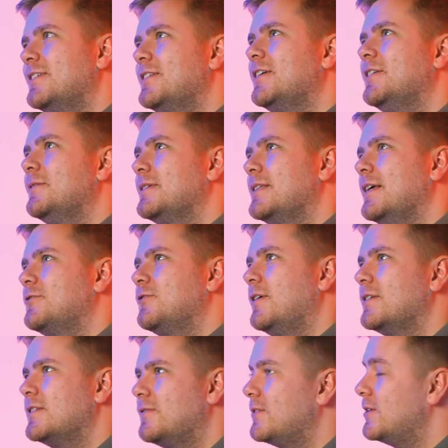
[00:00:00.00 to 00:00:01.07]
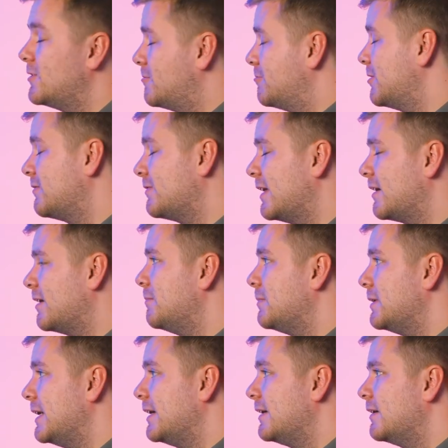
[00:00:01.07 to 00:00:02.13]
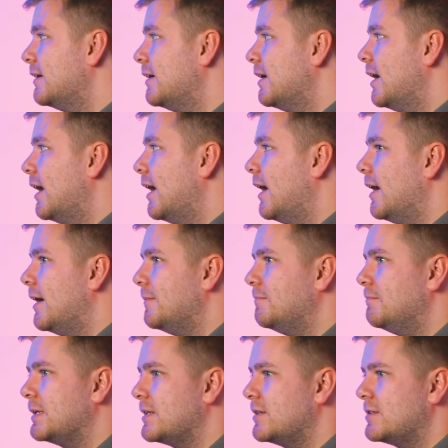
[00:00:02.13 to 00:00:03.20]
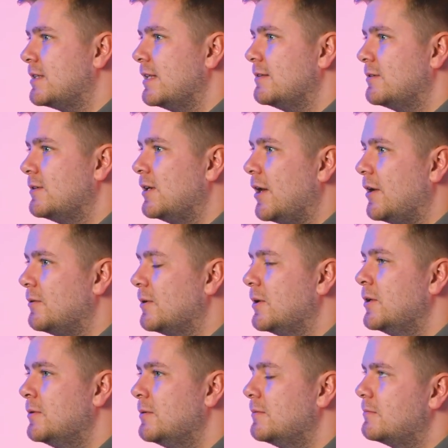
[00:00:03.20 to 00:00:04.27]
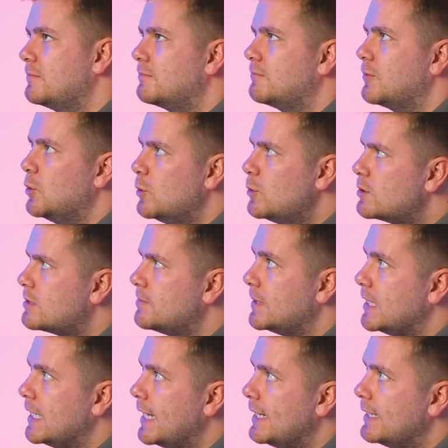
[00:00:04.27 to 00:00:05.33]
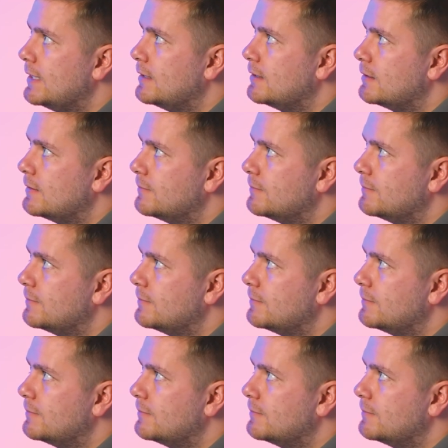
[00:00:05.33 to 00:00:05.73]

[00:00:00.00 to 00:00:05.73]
to do is they're trying to future proof their company yeah. um, because that you know uh, ultimately